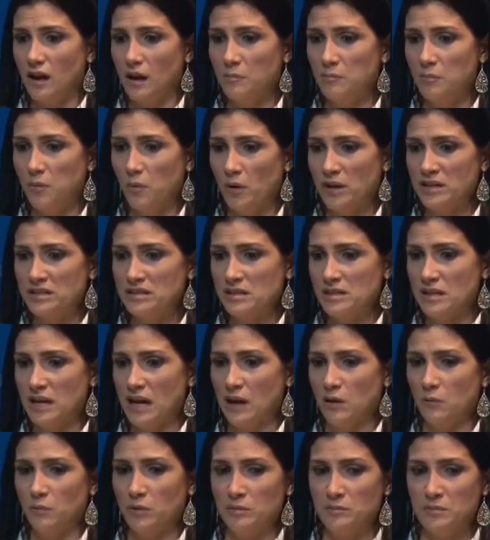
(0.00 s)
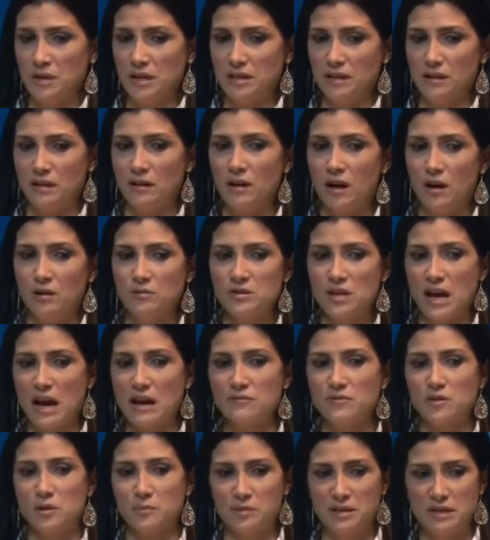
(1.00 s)
pointing out when media goes
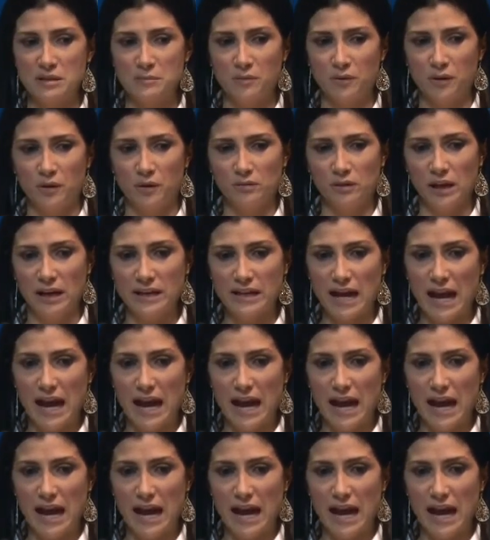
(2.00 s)
after people like